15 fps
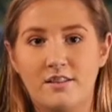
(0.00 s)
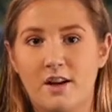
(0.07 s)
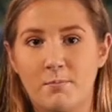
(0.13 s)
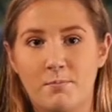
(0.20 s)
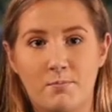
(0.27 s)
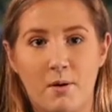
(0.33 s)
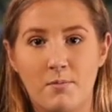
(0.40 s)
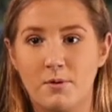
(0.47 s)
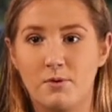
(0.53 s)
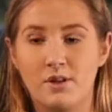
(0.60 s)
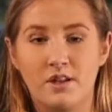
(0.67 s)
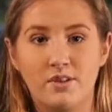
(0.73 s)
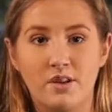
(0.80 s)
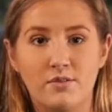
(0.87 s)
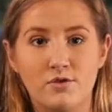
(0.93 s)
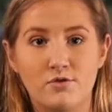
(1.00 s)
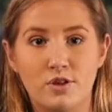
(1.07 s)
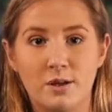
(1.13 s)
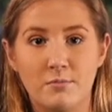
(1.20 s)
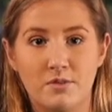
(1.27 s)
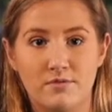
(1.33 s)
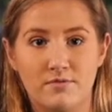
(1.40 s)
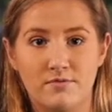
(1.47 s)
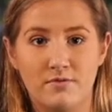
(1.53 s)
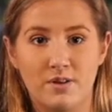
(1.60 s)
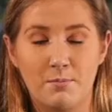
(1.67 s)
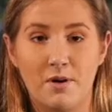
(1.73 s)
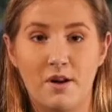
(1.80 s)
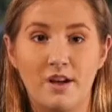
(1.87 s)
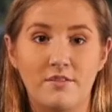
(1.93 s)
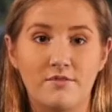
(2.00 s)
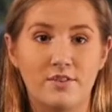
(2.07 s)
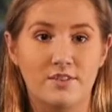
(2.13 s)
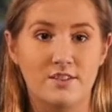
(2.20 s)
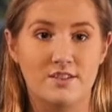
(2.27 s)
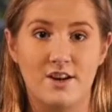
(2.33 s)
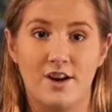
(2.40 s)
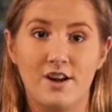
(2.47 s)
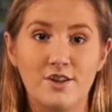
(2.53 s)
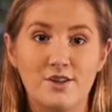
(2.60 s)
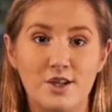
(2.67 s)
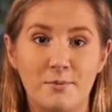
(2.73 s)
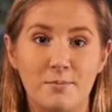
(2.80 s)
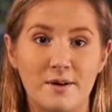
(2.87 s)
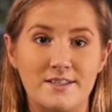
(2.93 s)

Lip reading: I probably wouldn't have even dreamed of applying for the scholarship.